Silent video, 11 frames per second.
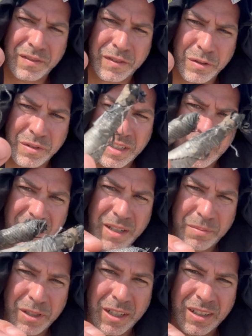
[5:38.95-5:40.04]
fusey
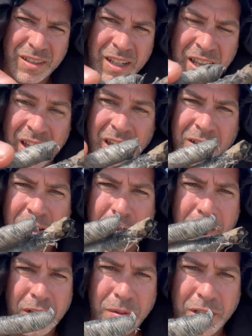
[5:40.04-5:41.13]
type things. I don't know
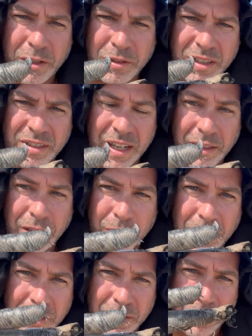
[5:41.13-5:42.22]
if anybody knows exactly what
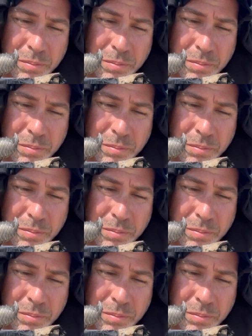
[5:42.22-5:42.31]
these are.